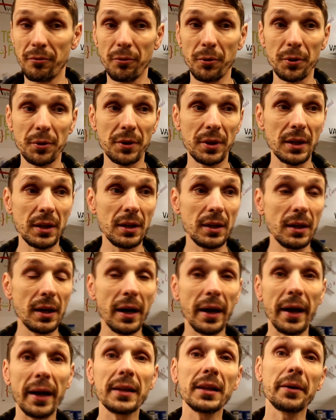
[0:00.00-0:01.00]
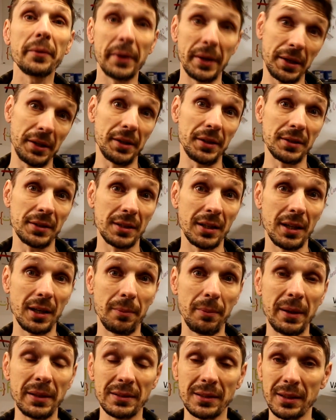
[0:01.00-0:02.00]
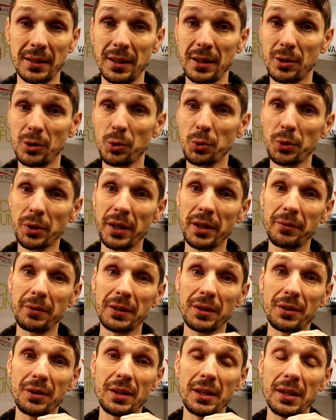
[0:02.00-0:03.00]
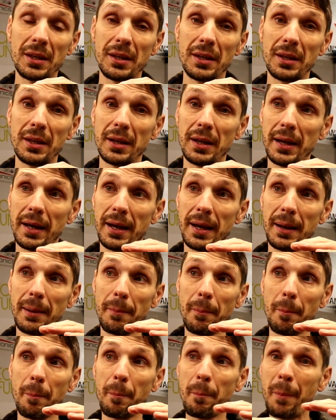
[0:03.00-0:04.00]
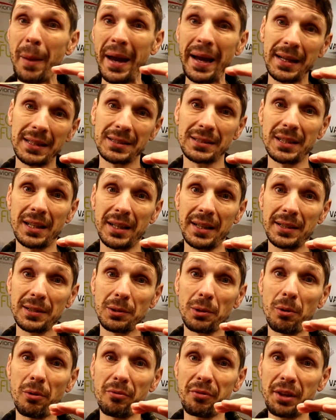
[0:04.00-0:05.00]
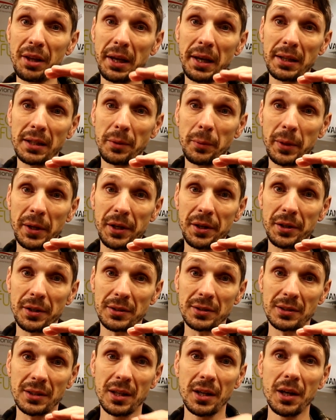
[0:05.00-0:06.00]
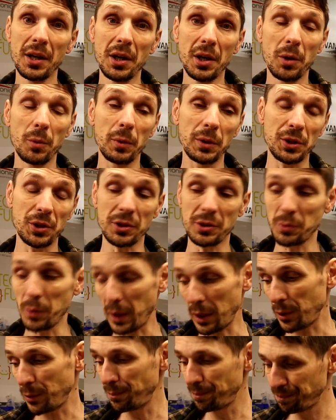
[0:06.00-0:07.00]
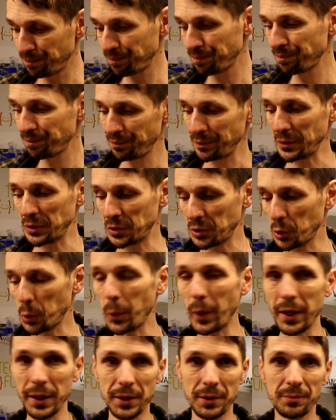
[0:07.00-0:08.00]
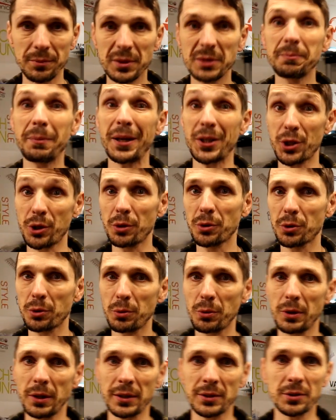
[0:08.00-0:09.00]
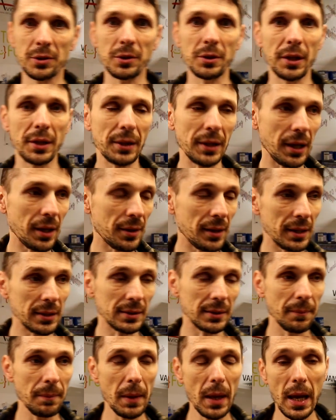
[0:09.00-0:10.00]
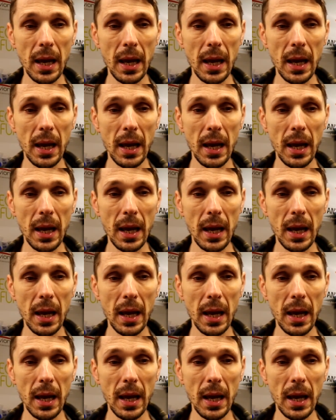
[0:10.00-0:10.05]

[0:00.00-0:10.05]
elevators, basically to rivet the backside of the elevators, which is, well, it's quite special tool, let's call it like this.